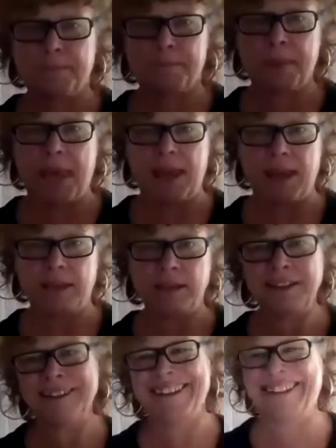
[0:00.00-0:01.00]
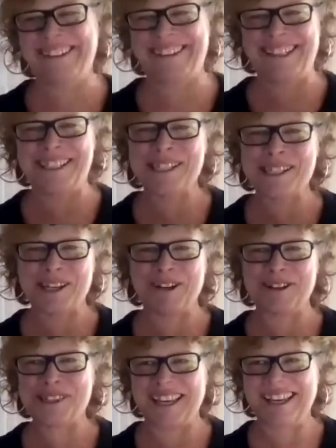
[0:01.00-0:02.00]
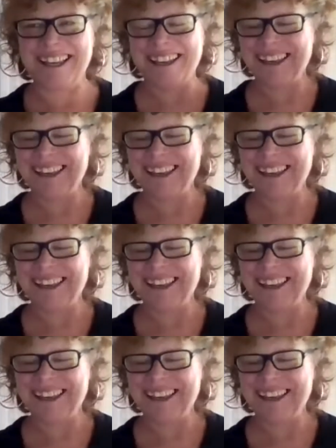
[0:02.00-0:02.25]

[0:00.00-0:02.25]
pan that's your sink.